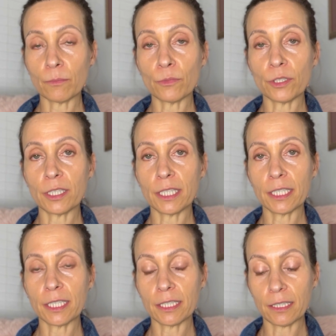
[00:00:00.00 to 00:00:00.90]
breathing
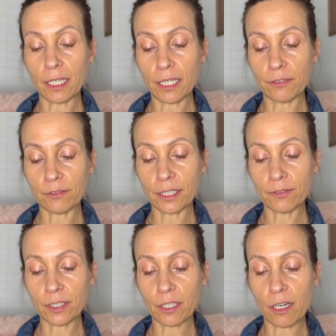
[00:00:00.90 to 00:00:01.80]
in life
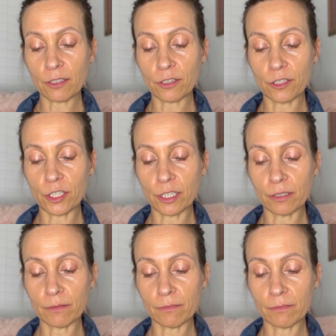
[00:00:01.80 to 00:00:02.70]
giving
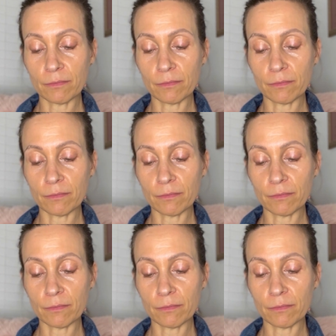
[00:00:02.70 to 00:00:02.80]
oxygen.